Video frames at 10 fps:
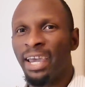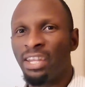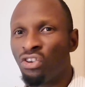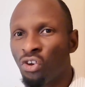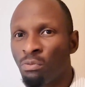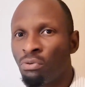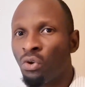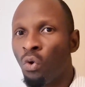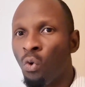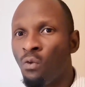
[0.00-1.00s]
cannot
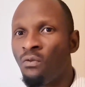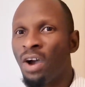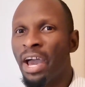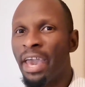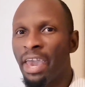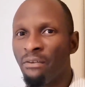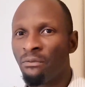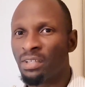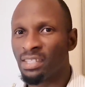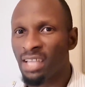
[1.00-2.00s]
be
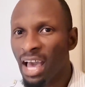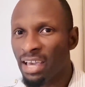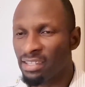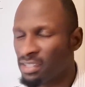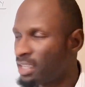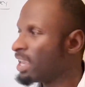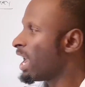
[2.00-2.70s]
overemphasized.